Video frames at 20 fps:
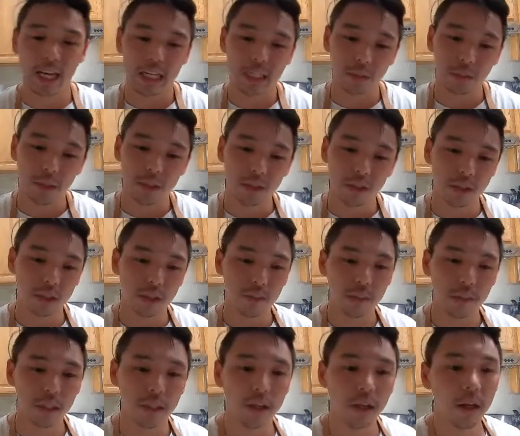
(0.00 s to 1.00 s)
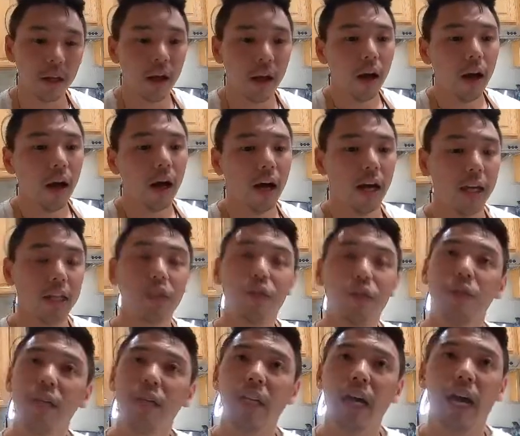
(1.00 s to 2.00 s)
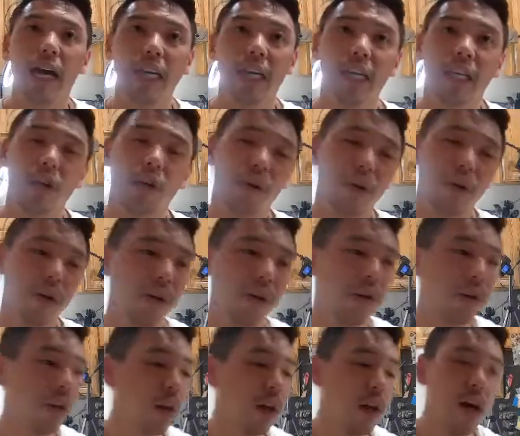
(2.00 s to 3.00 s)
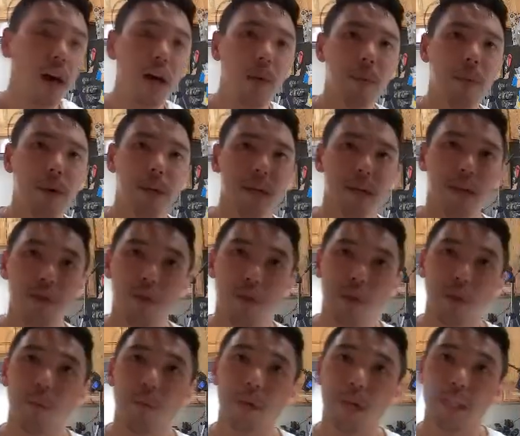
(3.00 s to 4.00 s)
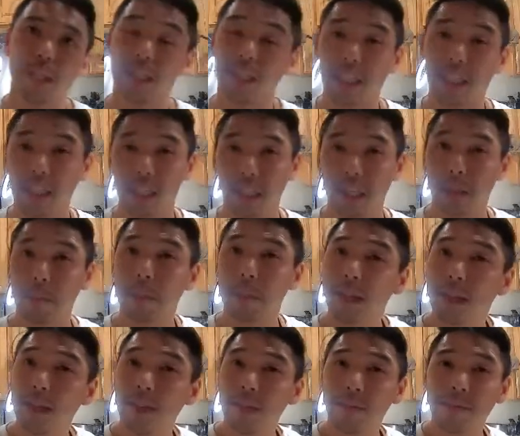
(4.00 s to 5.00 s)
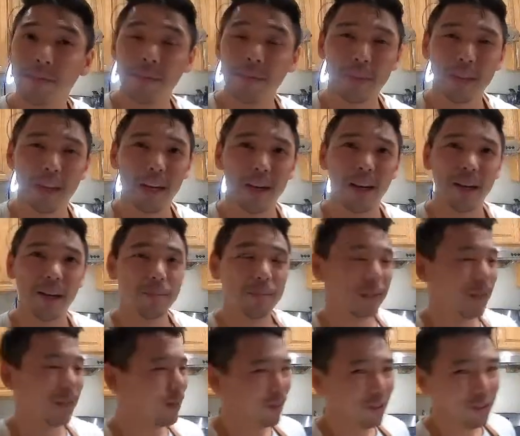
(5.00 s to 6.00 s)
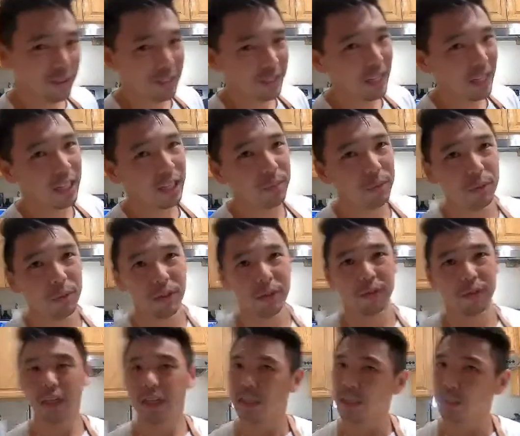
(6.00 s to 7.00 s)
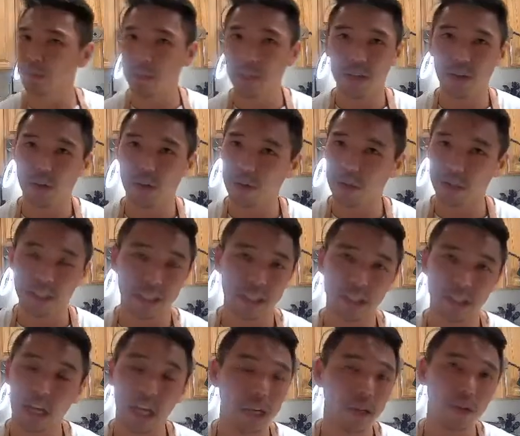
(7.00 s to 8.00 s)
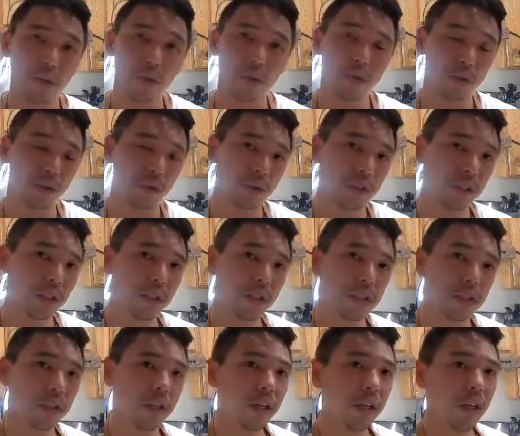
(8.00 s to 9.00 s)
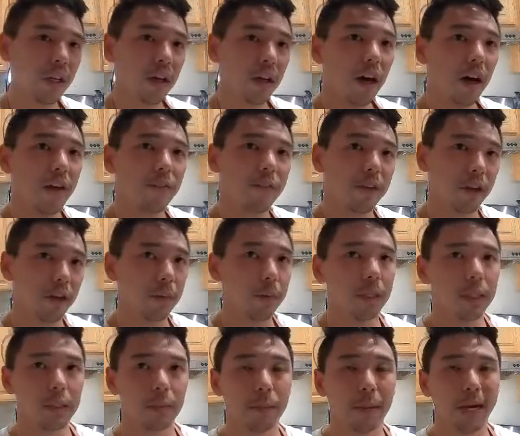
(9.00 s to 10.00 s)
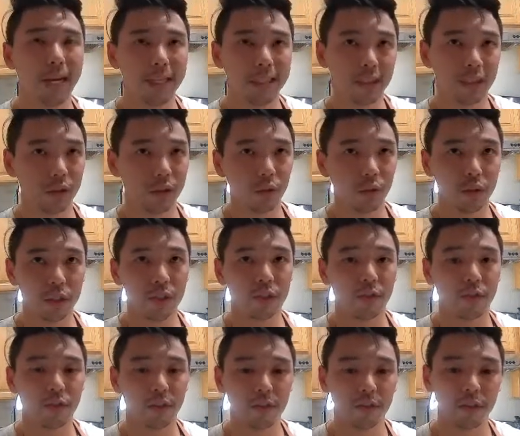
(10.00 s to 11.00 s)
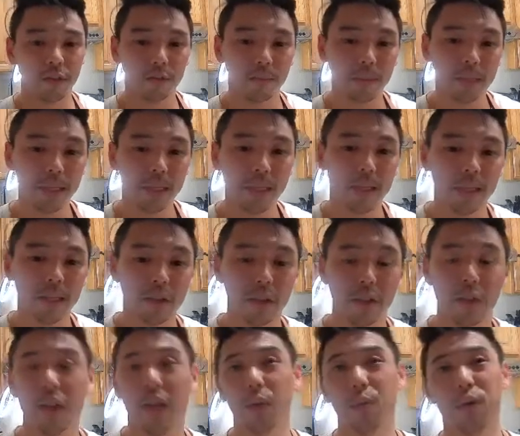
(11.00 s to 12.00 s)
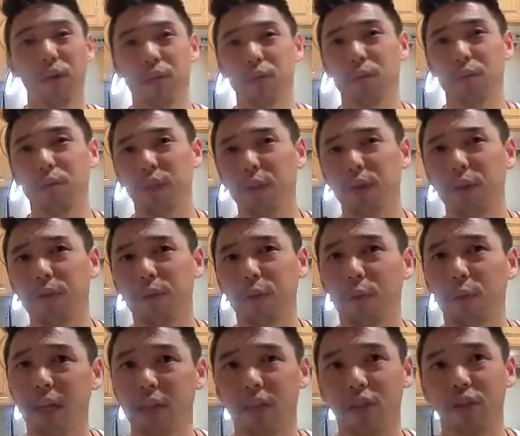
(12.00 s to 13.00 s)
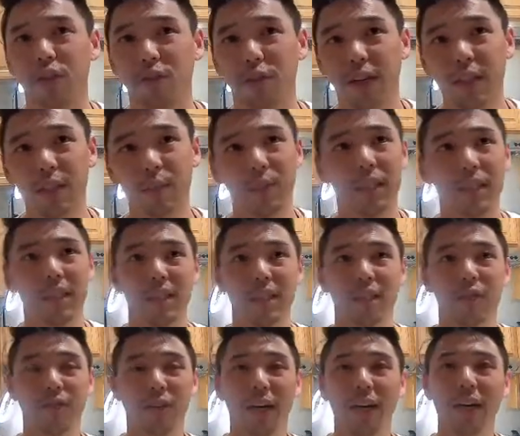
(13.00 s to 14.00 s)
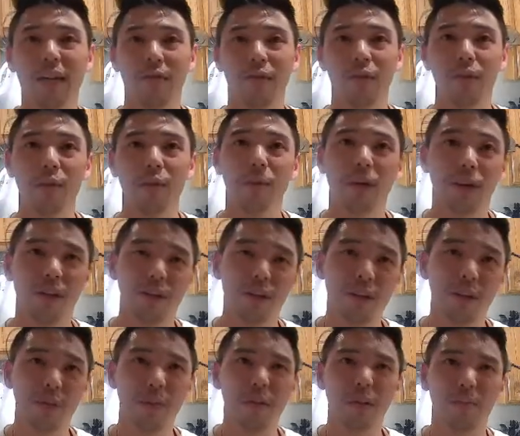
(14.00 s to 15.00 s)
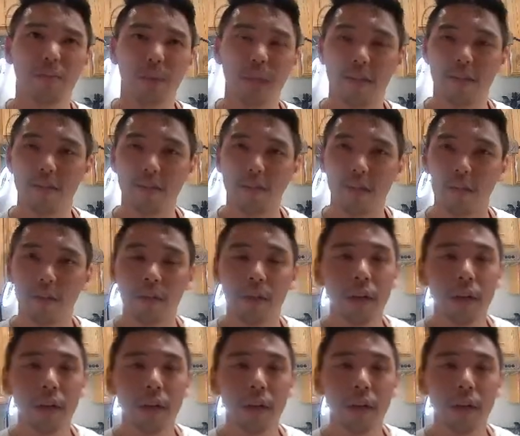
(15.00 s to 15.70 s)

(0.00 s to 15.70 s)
browns or something, and you need high heat oil, but you don't want it to taste like peanut, peanut oil is not going to be really great because peanut oil is not neutral. It is very much biased towards the flavor of peanut. So that works really well for wok stir fries because it's fine if you impart a little bit of peanut flavor.